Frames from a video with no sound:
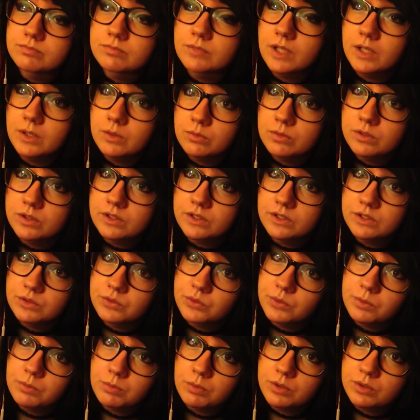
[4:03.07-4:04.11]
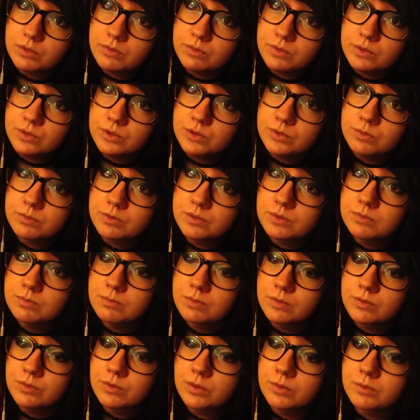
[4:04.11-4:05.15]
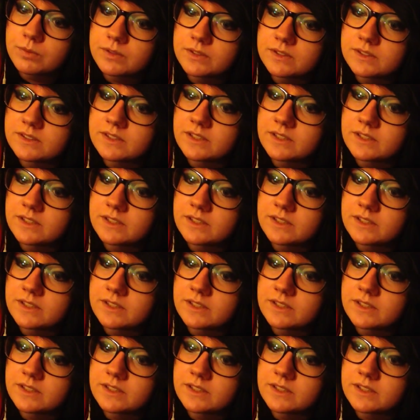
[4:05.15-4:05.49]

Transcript: I really enjoyed Bowling for Soup's performance.